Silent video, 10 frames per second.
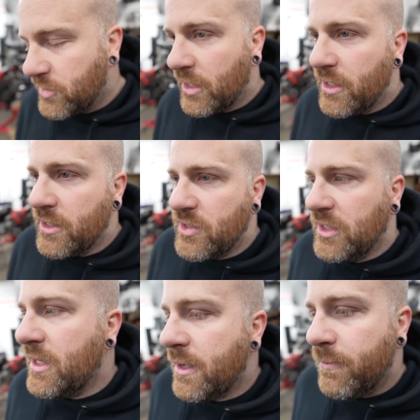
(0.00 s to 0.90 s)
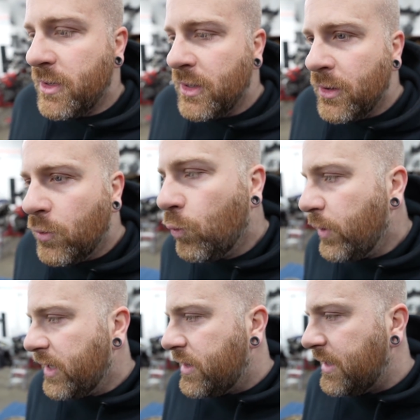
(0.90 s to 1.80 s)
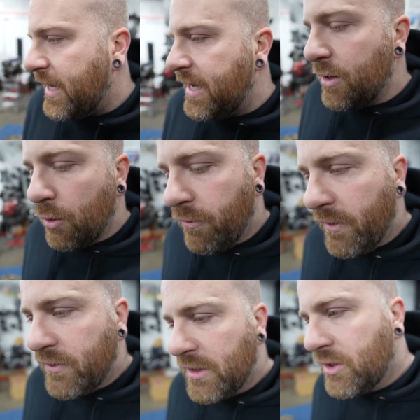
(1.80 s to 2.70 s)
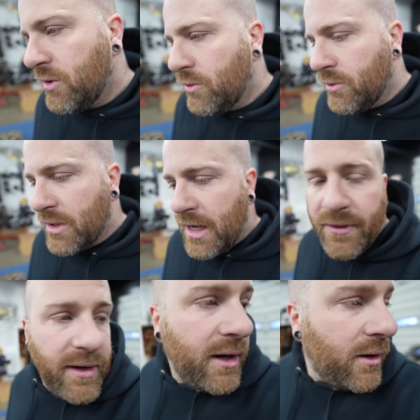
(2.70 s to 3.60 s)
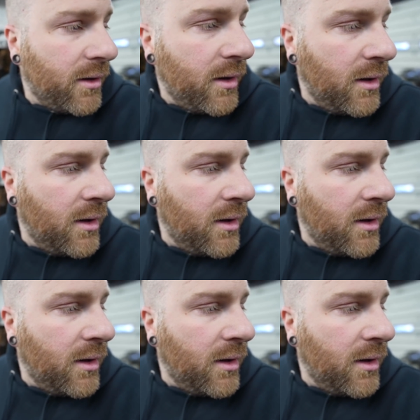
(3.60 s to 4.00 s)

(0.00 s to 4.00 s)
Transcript: excited to see them with the AO52s on there.